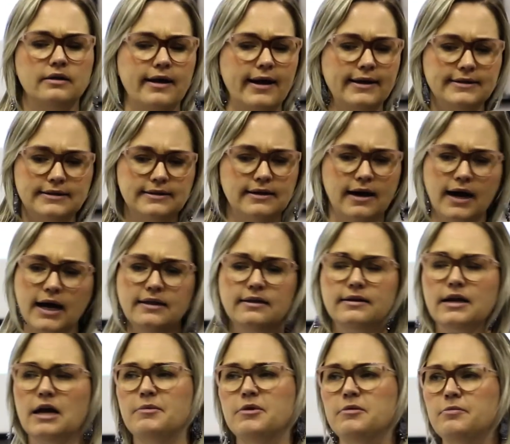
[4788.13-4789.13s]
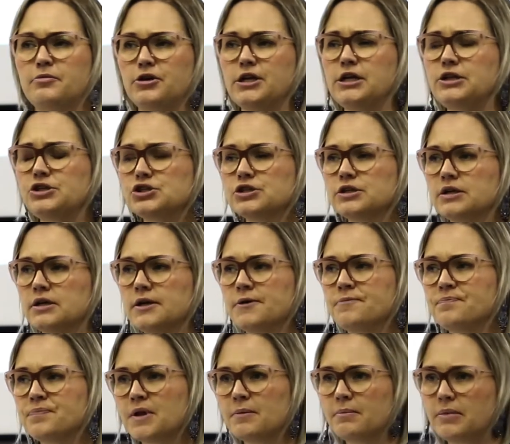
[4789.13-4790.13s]
I deny that I'm in breach,
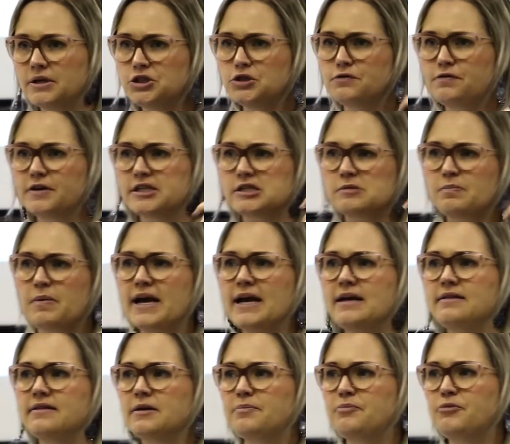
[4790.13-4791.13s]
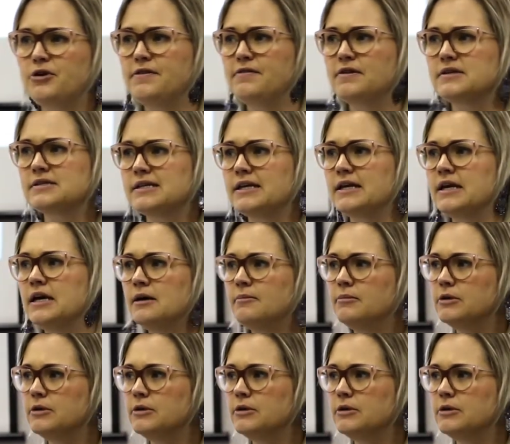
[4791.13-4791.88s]
but you've explained that previously,